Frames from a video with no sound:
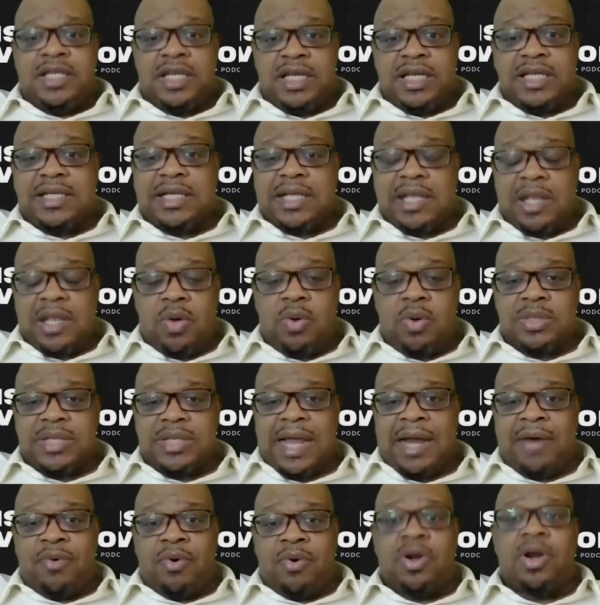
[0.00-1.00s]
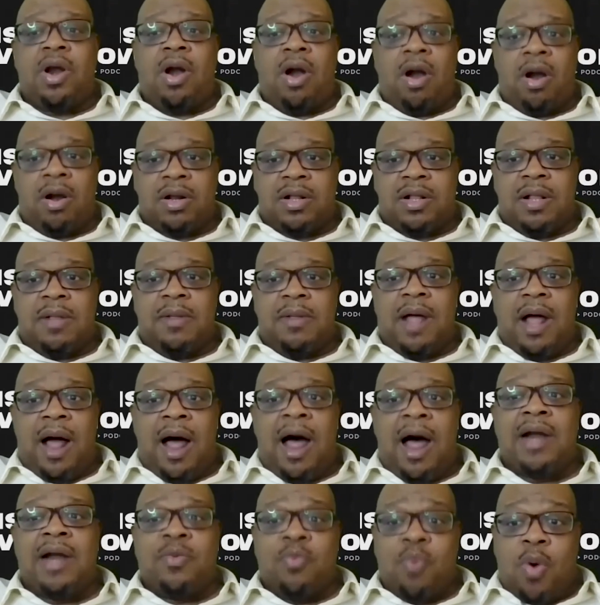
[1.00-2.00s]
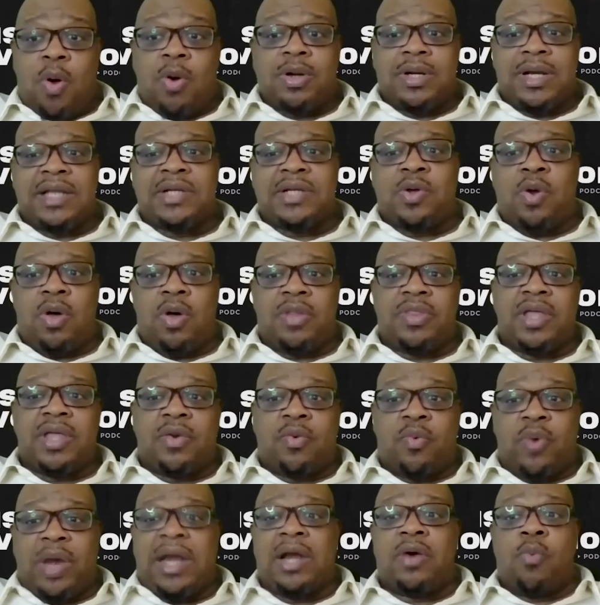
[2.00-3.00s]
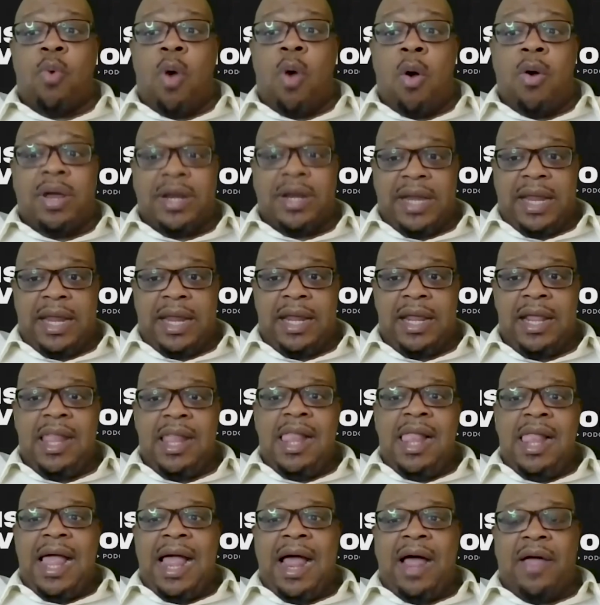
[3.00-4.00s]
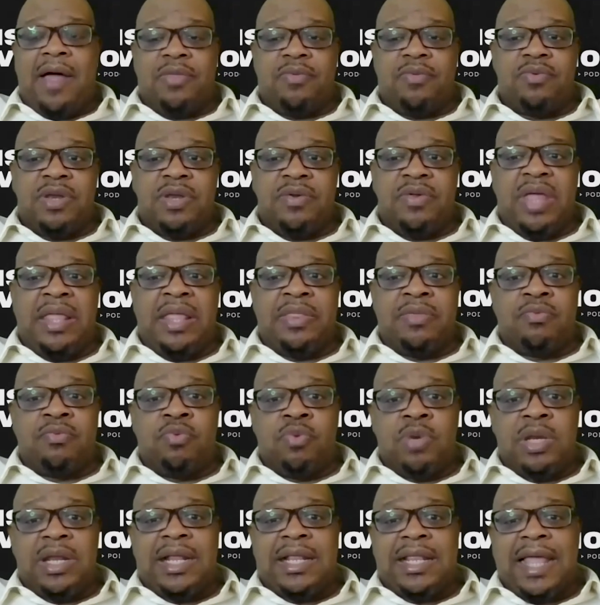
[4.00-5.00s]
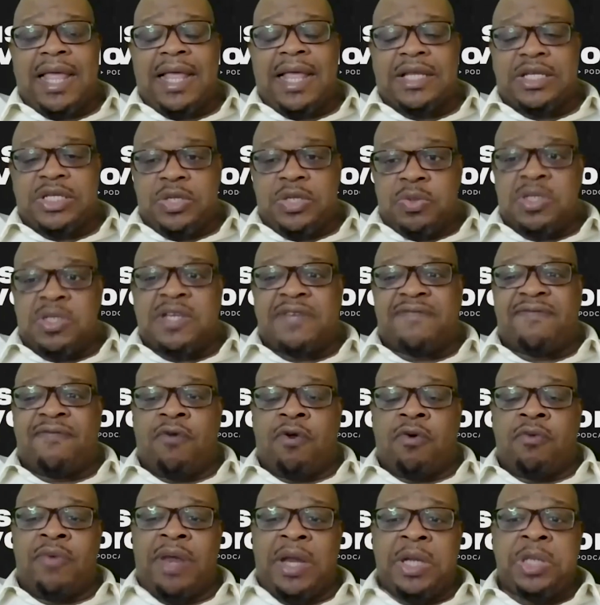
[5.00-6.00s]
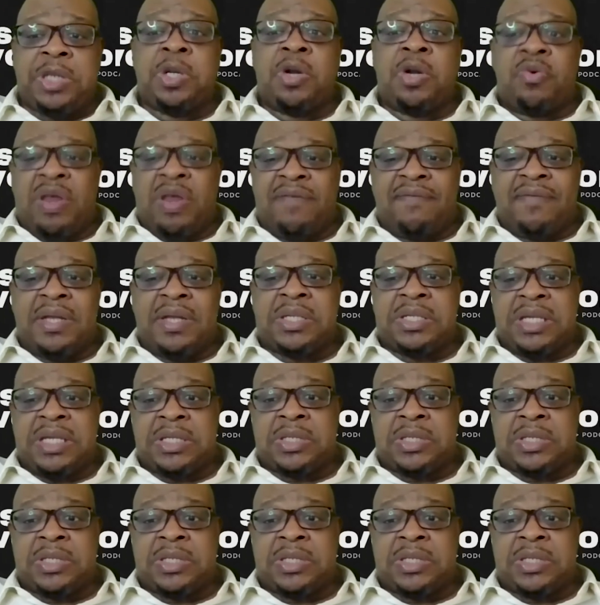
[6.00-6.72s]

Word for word: to disclose, I wrote an article on wokeness called "The Great Awakening: How the and the ruling class used for racial grievance